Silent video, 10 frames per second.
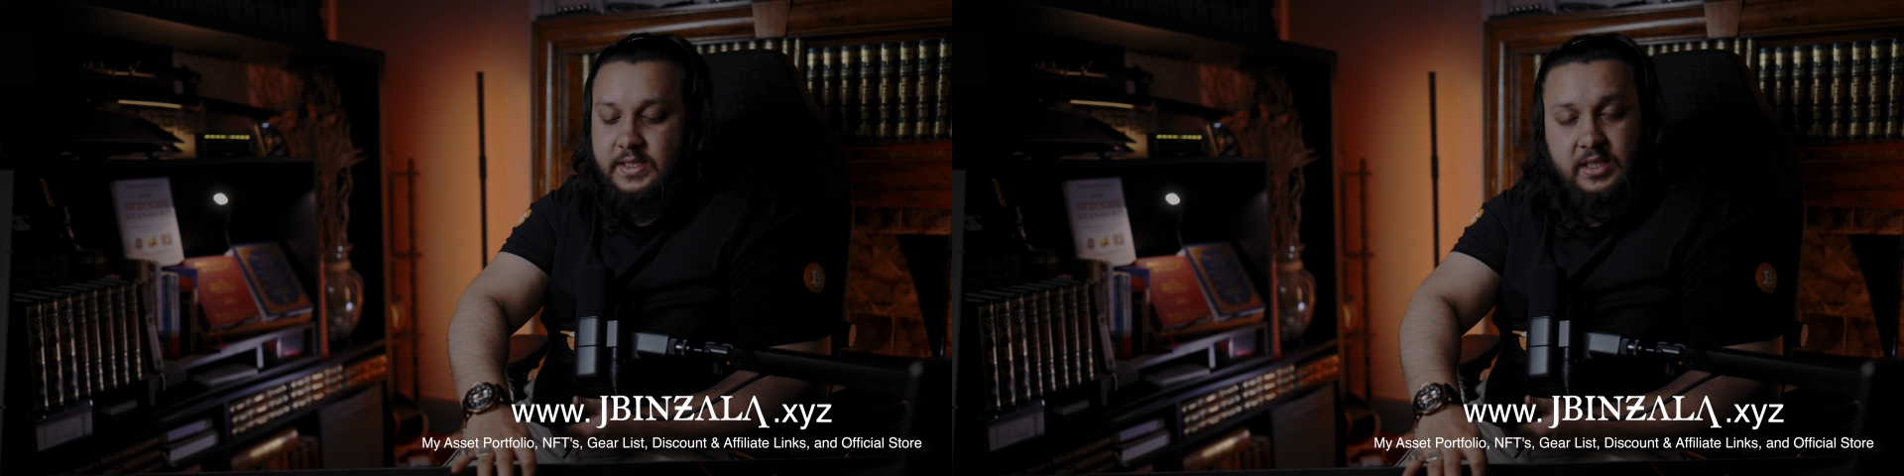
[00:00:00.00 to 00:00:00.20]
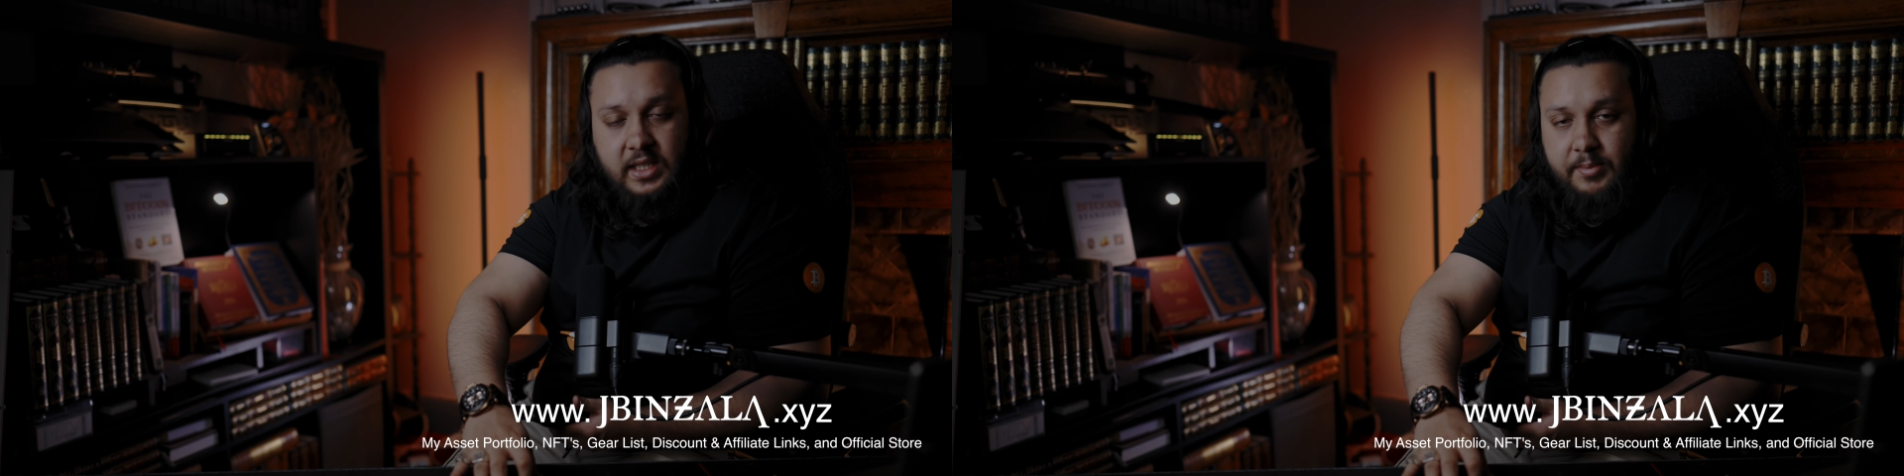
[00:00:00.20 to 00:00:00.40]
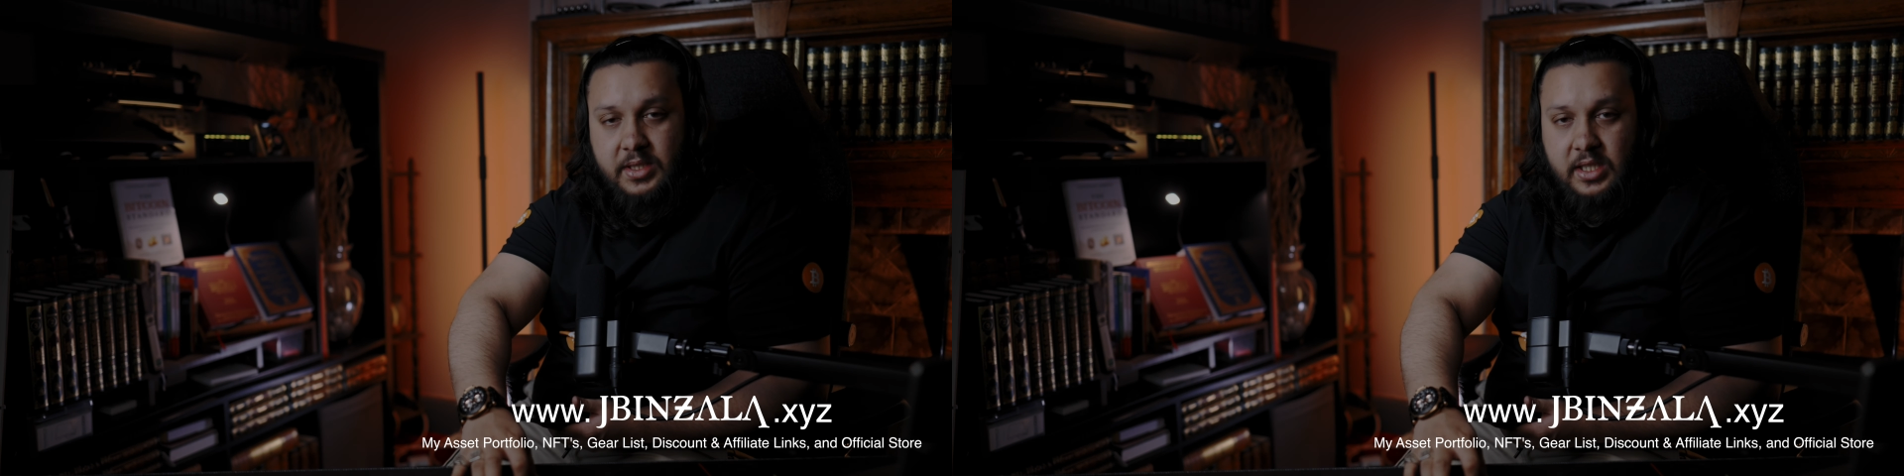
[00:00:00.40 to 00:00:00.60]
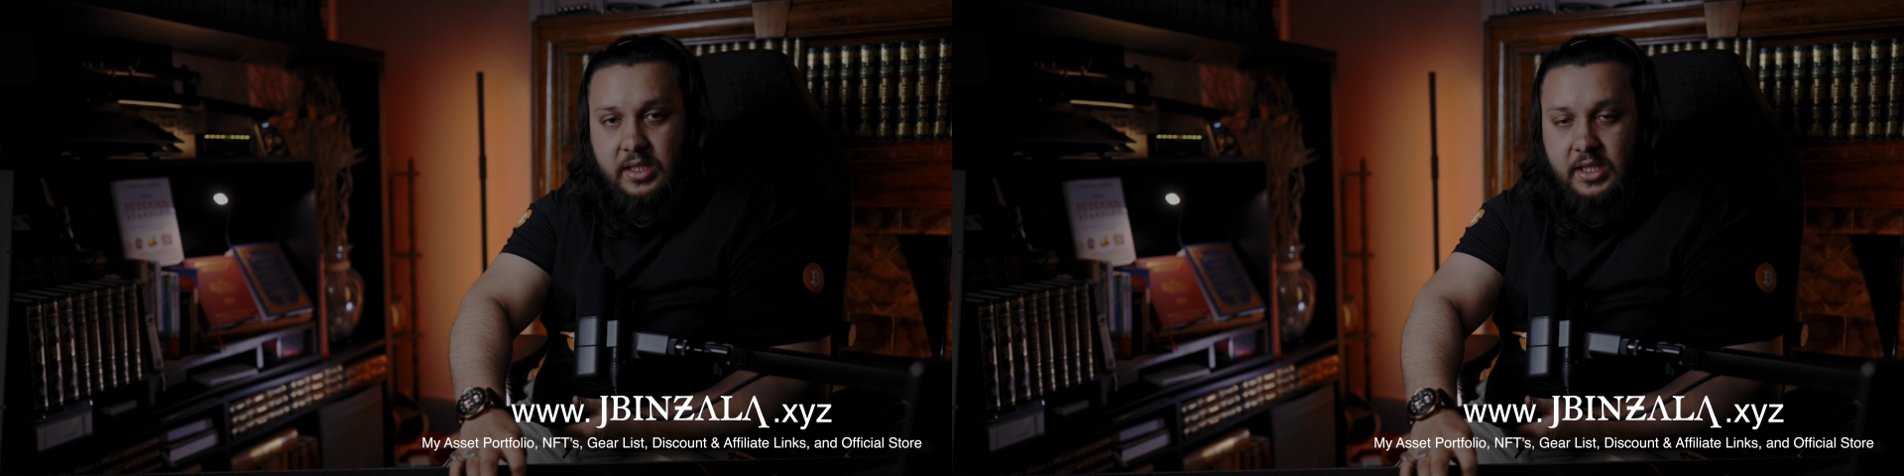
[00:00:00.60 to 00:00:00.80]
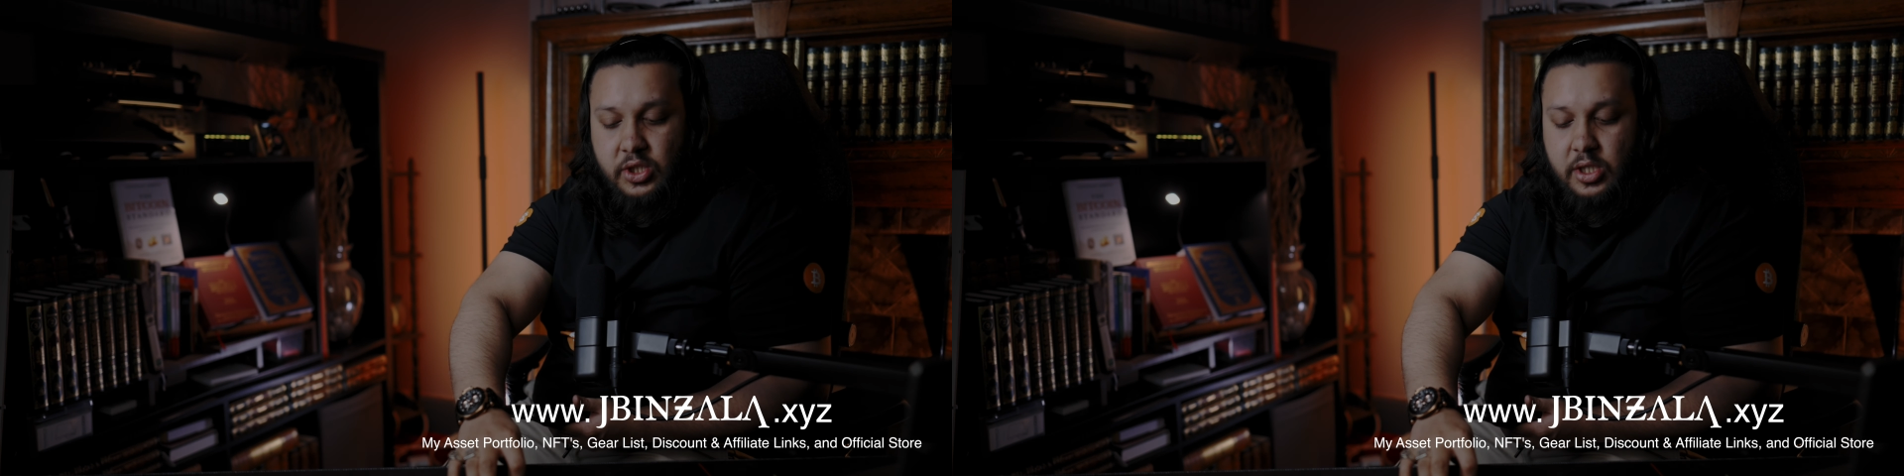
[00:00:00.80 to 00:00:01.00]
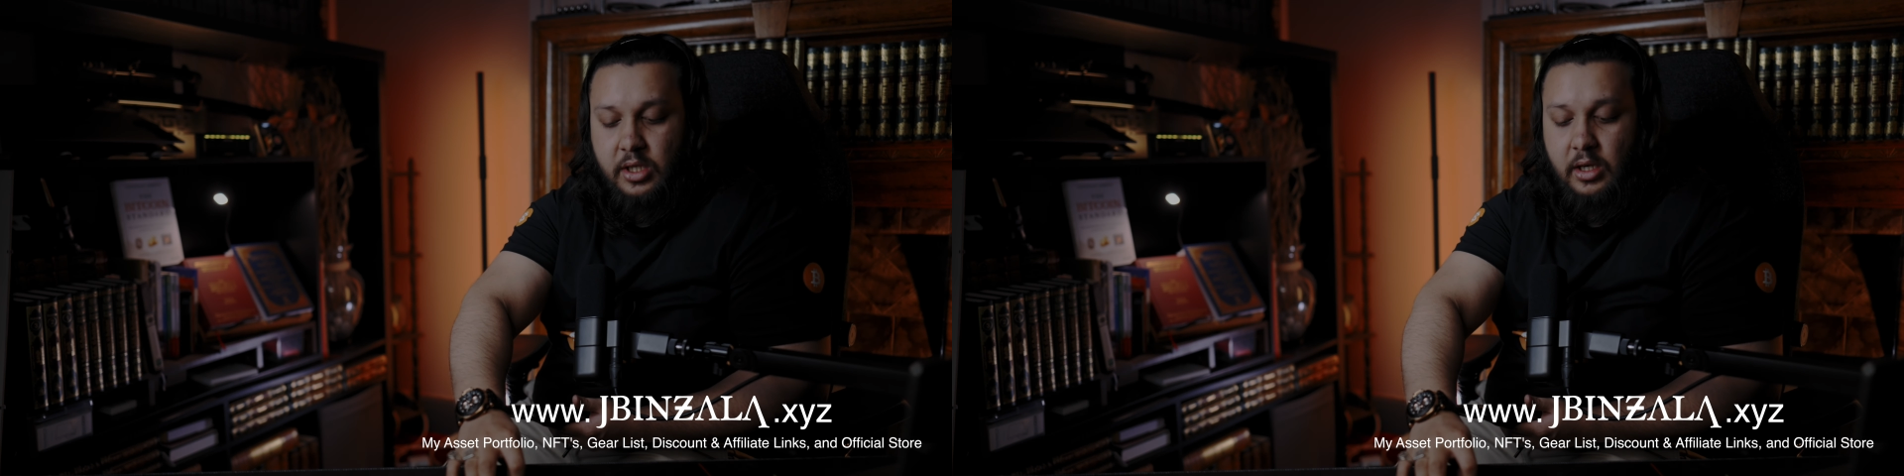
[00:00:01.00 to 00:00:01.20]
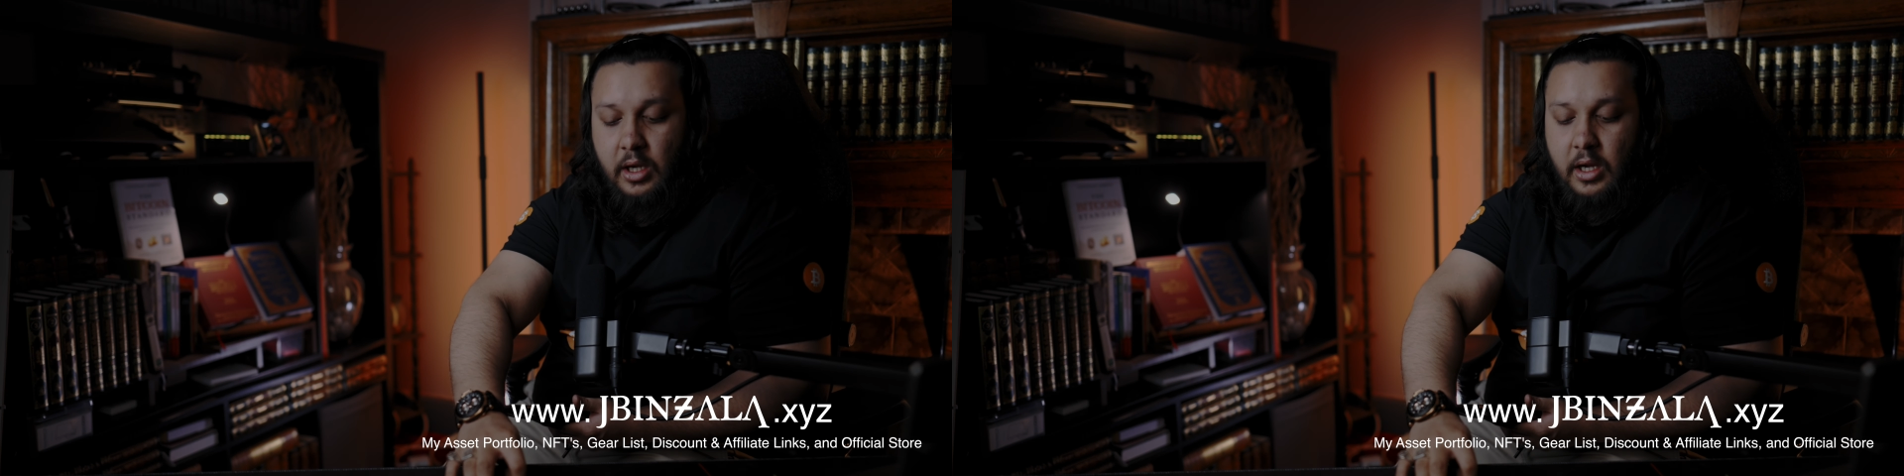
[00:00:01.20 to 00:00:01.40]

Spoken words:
These are limited edition.